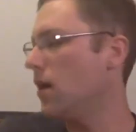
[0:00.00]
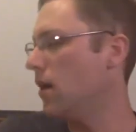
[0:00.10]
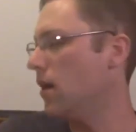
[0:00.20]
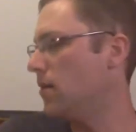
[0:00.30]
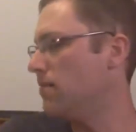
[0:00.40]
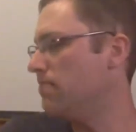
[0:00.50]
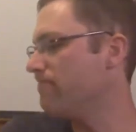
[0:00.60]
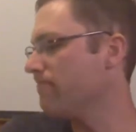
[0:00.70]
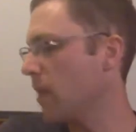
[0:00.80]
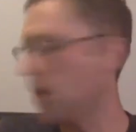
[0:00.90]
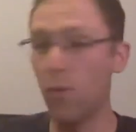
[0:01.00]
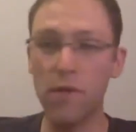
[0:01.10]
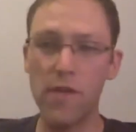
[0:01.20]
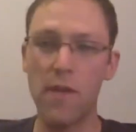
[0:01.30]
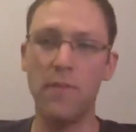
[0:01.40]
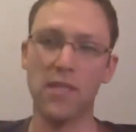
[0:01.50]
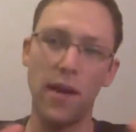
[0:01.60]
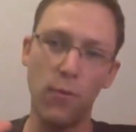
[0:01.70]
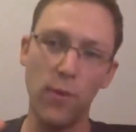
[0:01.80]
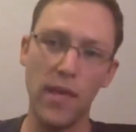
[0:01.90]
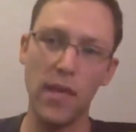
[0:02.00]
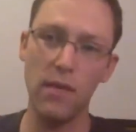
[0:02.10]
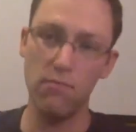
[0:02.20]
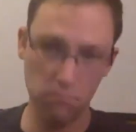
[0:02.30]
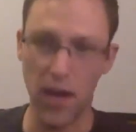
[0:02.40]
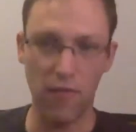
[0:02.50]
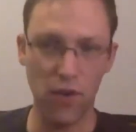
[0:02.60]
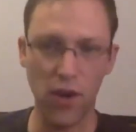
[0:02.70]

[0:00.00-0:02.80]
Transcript: One of them is that we have a